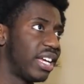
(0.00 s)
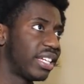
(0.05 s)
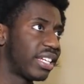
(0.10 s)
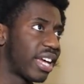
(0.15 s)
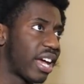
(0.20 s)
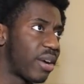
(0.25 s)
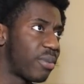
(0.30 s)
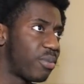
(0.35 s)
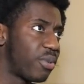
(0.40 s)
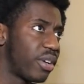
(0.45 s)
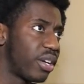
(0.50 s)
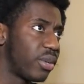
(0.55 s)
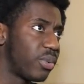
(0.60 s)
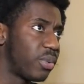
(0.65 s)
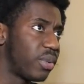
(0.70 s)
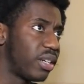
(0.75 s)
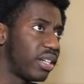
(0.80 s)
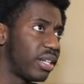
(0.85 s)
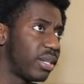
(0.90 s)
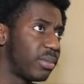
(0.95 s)
Cowboy
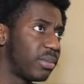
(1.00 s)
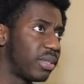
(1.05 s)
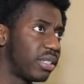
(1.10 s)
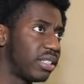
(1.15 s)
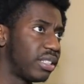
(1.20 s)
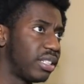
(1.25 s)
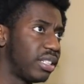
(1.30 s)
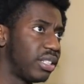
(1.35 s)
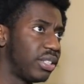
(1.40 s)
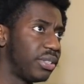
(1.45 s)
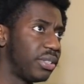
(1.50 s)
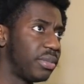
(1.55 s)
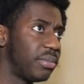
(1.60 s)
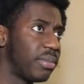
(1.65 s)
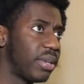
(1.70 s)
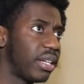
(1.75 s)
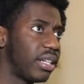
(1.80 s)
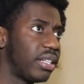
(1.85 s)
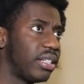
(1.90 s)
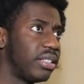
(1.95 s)
one hit wonder, he literally
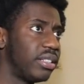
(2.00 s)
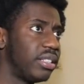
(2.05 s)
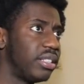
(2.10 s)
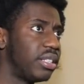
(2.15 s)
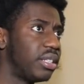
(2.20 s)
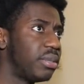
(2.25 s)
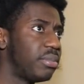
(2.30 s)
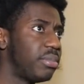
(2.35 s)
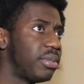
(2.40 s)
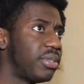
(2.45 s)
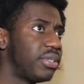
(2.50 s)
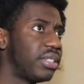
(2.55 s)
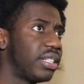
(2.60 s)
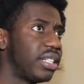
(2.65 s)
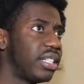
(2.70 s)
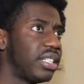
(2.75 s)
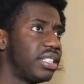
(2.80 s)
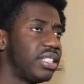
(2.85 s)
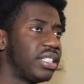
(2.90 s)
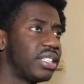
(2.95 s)
make good
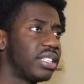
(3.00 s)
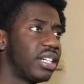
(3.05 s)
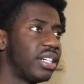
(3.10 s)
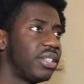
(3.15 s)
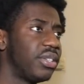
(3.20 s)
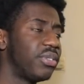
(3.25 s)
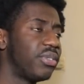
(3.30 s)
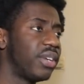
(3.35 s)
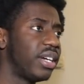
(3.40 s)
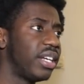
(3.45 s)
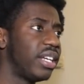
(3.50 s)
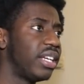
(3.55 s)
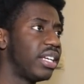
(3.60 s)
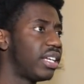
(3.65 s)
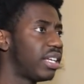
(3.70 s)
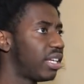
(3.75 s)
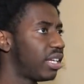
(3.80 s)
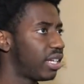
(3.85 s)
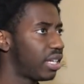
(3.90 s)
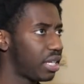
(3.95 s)
music, he's just underrated.
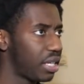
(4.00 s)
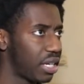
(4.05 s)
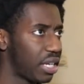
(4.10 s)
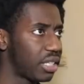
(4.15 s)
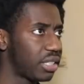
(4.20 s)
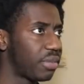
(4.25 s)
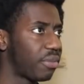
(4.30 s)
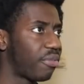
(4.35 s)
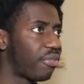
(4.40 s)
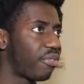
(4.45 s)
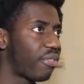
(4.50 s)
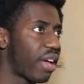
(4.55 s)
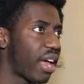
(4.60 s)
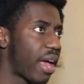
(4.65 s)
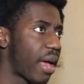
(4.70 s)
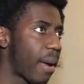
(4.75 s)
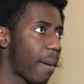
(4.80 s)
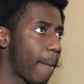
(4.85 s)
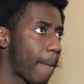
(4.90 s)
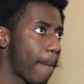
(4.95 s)
That's a
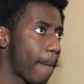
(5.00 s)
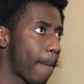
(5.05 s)
fact.